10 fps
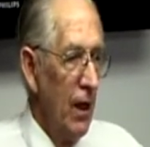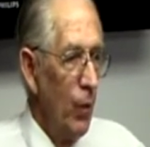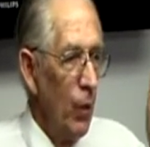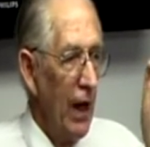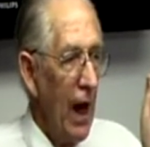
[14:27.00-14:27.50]

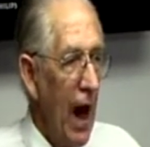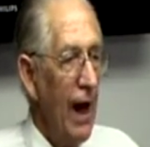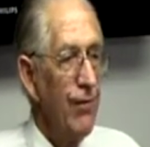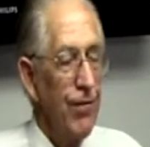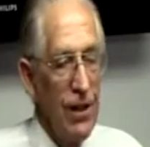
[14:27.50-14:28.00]
When
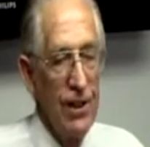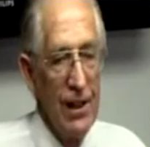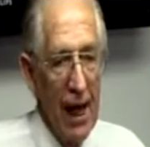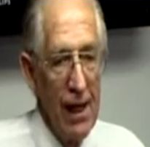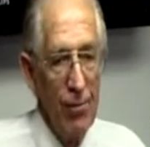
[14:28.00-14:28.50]
I first
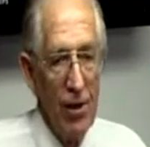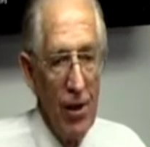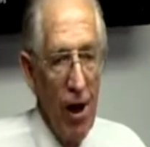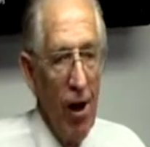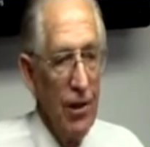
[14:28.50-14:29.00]
came to the
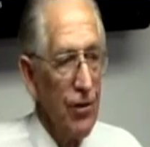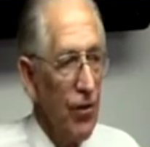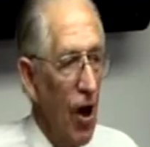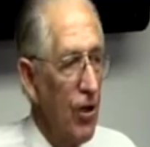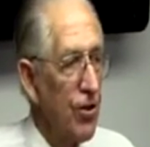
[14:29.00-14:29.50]
knowledge of
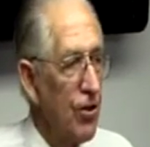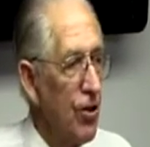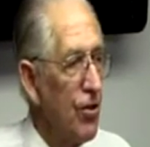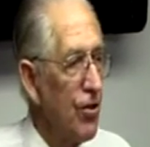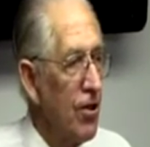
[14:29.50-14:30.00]
God's
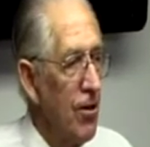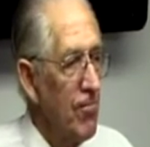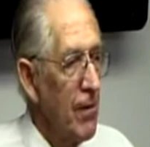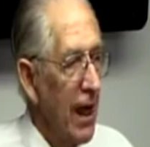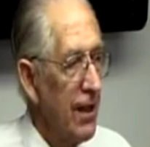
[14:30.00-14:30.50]
truth
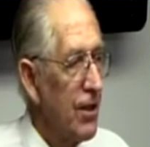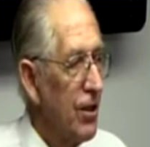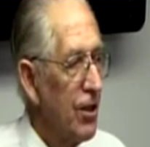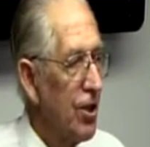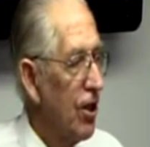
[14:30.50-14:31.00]
and to
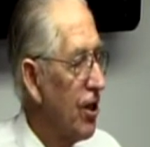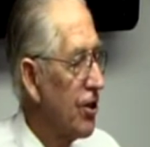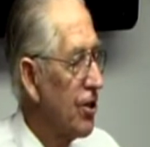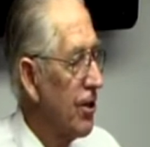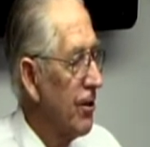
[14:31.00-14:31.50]
the
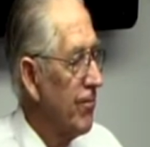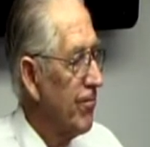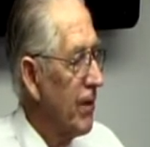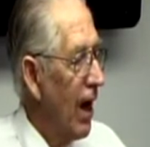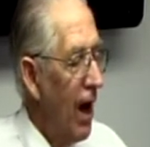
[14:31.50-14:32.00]
church,
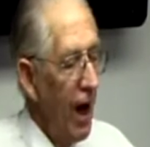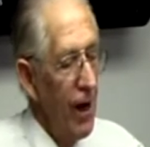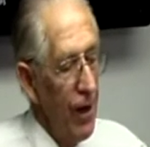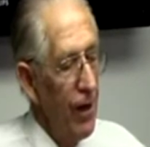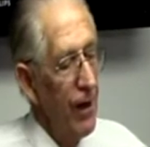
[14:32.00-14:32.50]
I
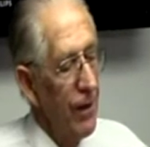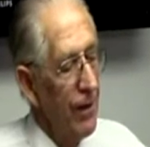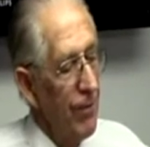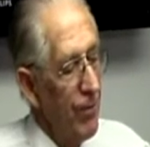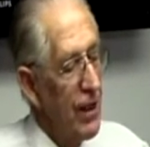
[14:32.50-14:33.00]
heard
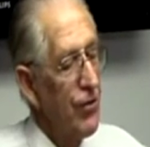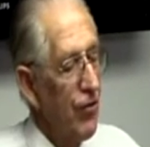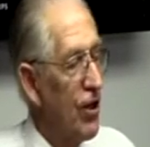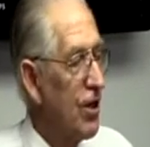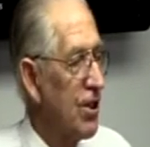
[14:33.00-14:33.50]
this
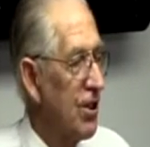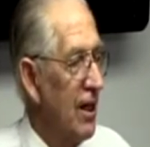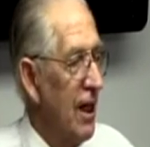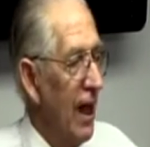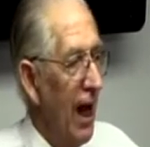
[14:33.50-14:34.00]
verse
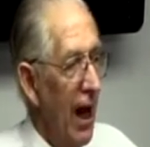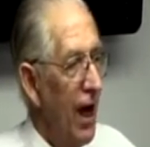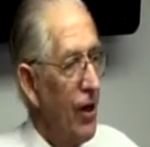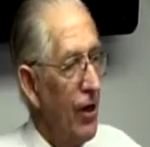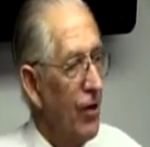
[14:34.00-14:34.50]
and
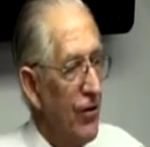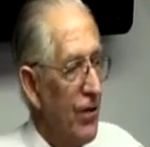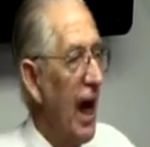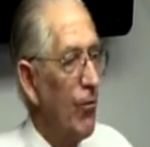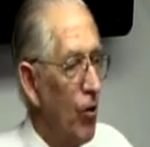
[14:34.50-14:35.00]
I heard
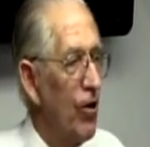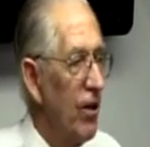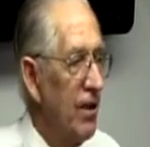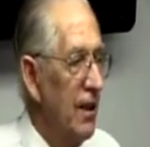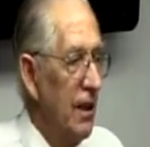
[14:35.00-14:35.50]
that
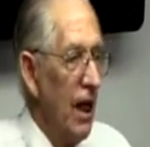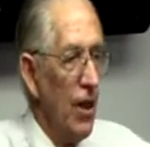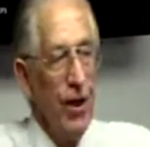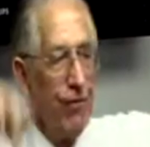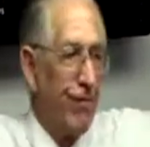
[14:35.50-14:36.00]
word,
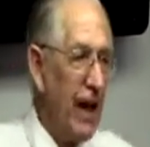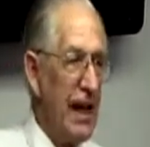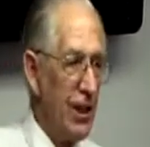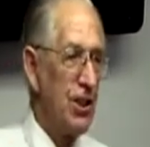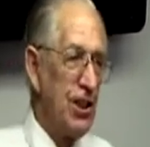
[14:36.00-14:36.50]
the
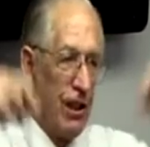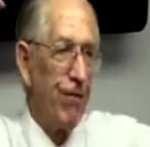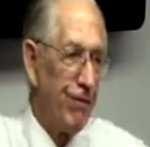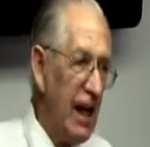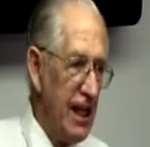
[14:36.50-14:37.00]
feasts, the
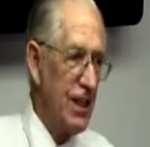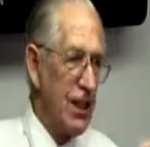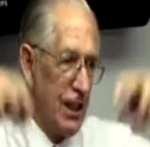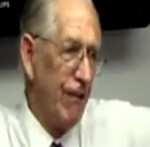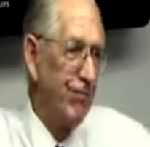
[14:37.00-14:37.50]

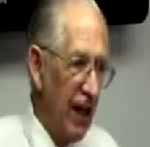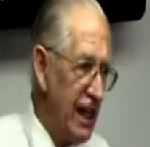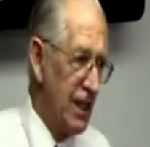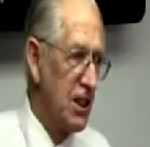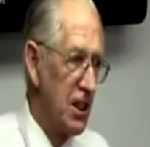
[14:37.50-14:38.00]
feasts, the
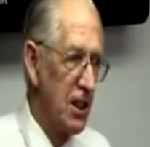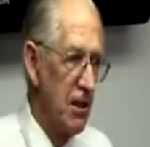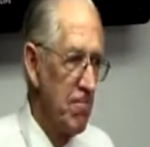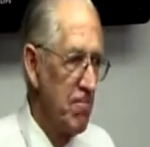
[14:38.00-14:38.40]
feasts.